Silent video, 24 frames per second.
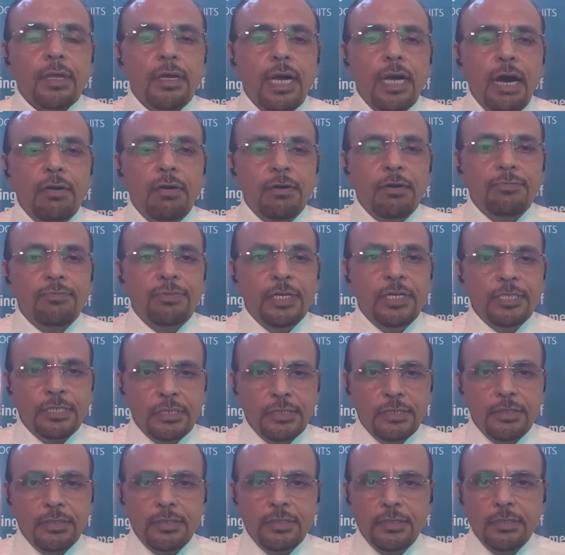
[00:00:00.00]
Our
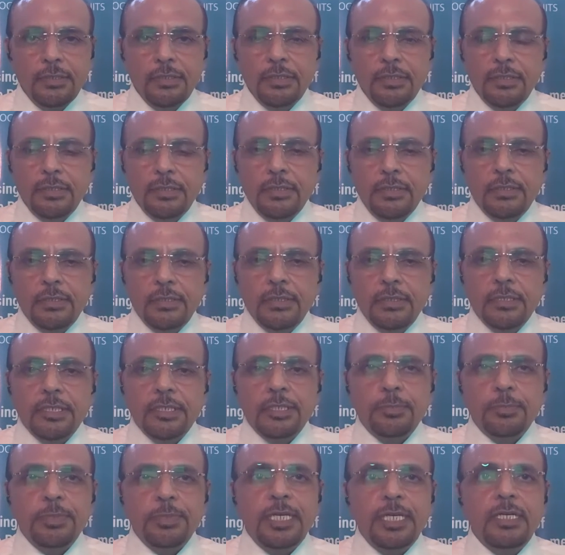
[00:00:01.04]
first
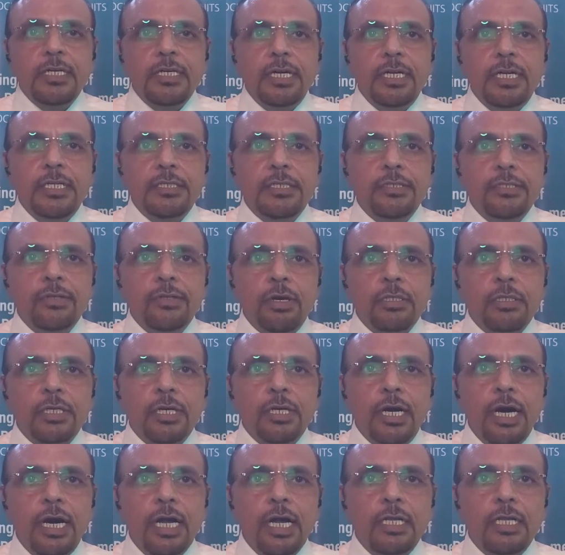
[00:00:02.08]
speaker is Dr.
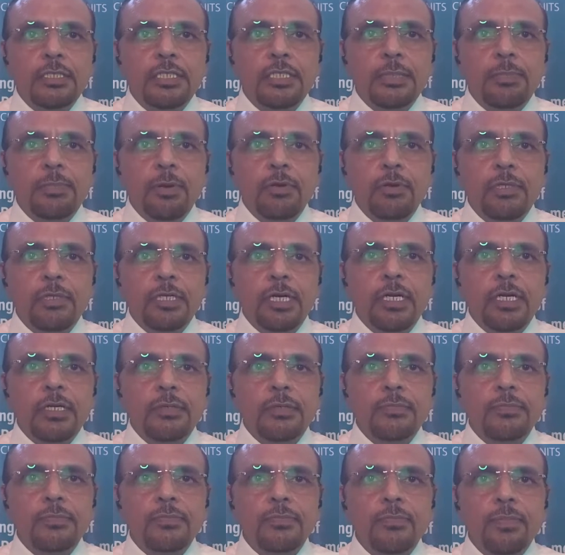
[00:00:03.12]
Anand
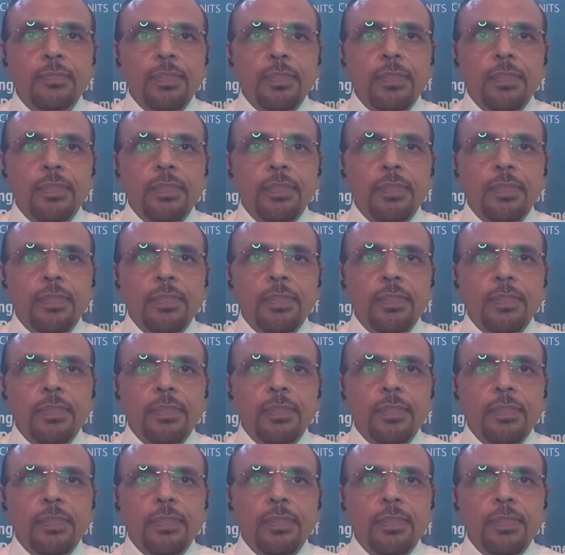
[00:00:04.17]
Chiplunkar.